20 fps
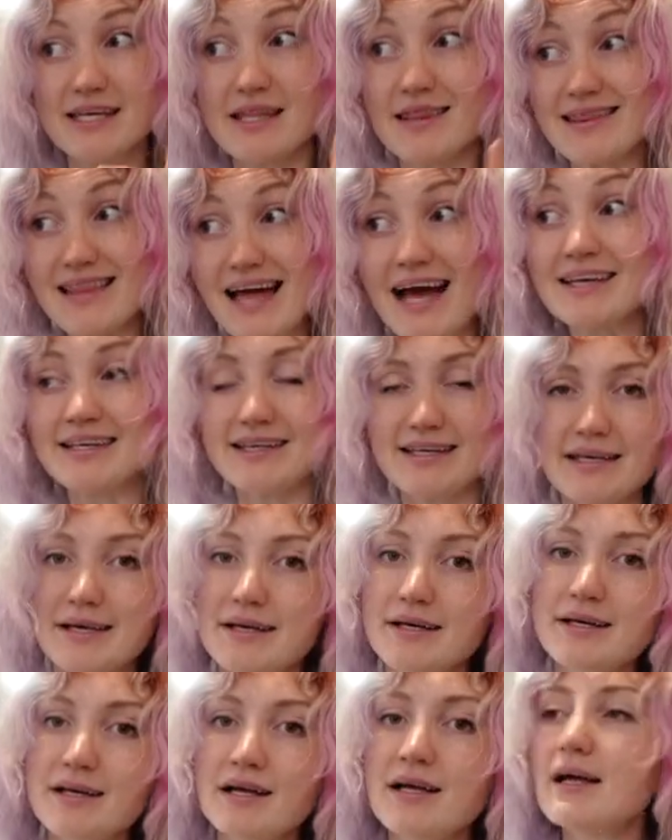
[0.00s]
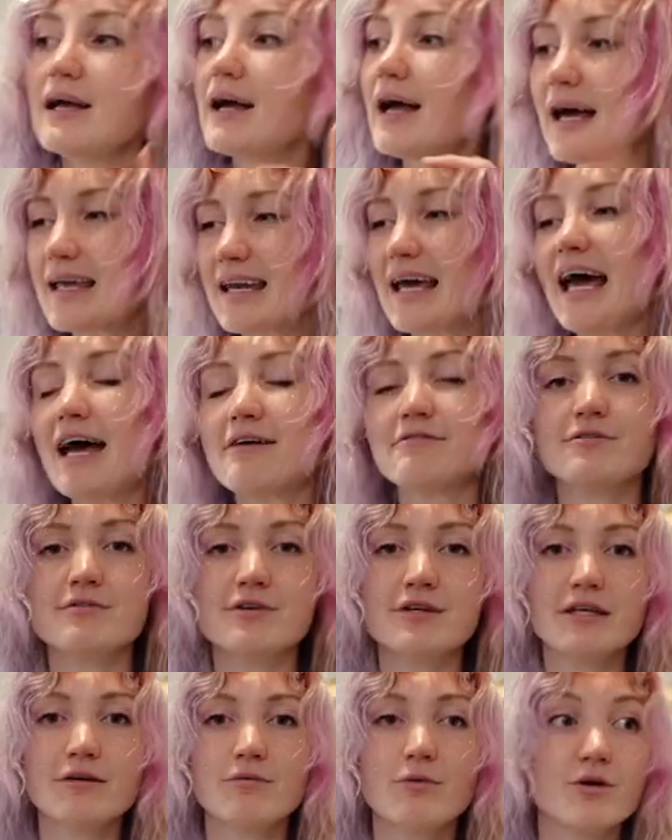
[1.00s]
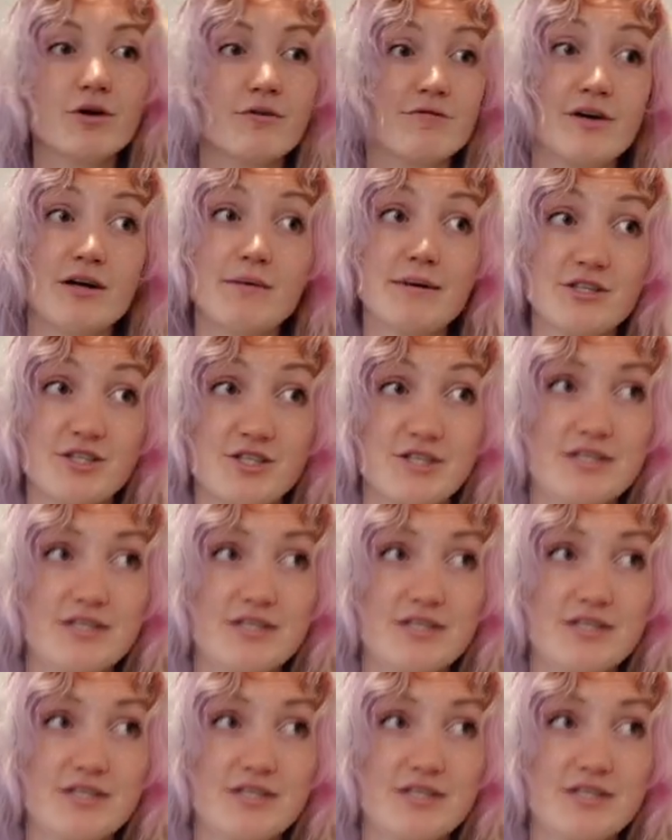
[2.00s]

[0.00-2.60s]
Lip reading: in that year, and I haven't really worn it very much